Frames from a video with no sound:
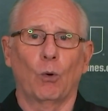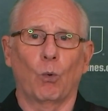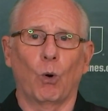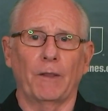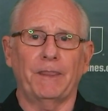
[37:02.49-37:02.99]

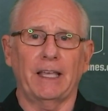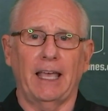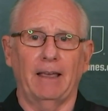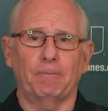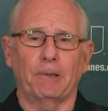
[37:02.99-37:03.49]
what the
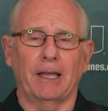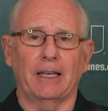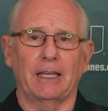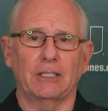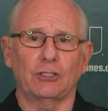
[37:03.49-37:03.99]
game
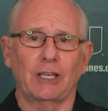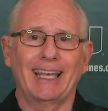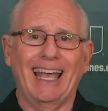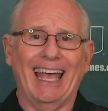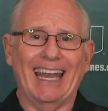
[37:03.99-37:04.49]
plan is
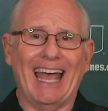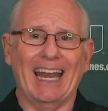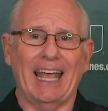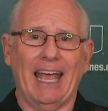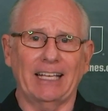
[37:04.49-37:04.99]
and how
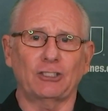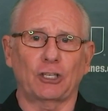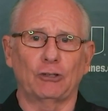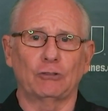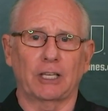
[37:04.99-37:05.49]
to
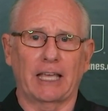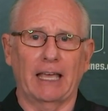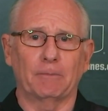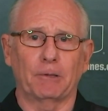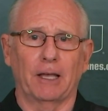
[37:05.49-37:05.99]
execute the
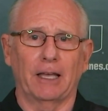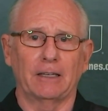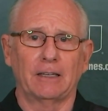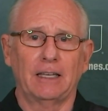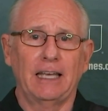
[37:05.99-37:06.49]
game
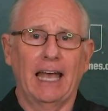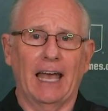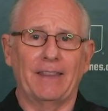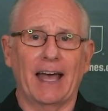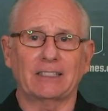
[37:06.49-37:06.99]
plan.
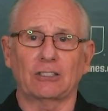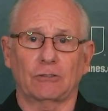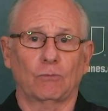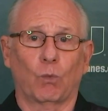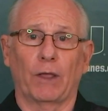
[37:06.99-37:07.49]
And that's
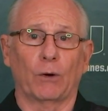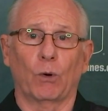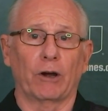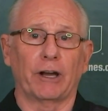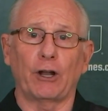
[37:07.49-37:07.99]
whether
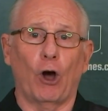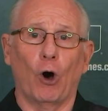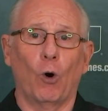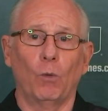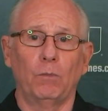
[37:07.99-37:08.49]
we're at
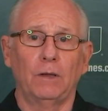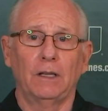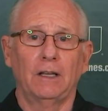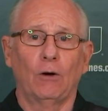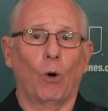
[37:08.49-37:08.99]
home
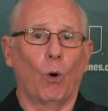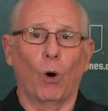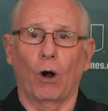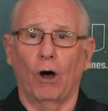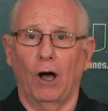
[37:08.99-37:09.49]

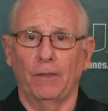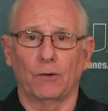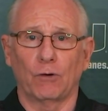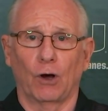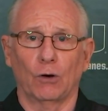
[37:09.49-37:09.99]
or on
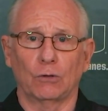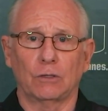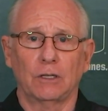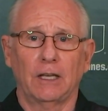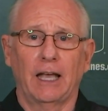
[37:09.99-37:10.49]
the
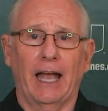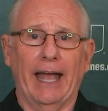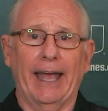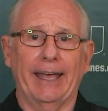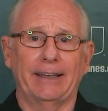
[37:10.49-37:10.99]
road.
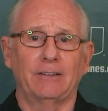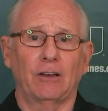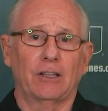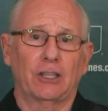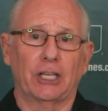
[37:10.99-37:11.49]
And
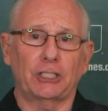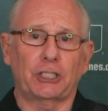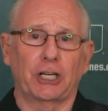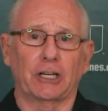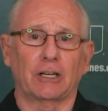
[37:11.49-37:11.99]
this
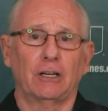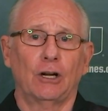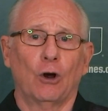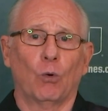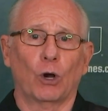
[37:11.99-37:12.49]
year,
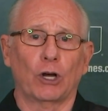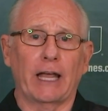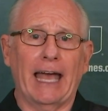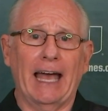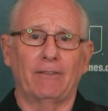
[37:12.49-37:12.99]
we're going
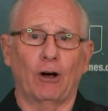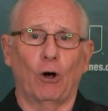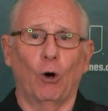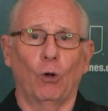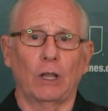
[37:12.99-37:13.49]
to have a
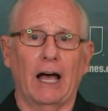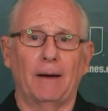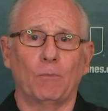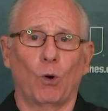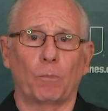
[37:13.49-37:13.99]
whole
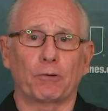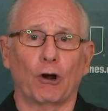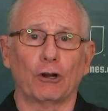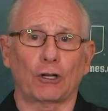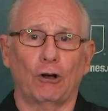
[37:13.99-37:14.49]
lot more
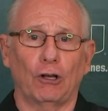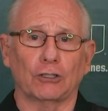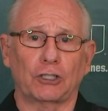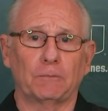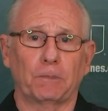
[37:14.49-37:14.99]

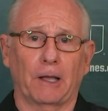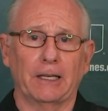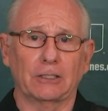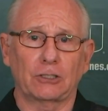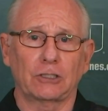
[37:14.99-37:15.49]
protocols in
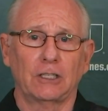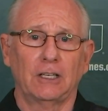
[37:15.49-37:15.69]
place.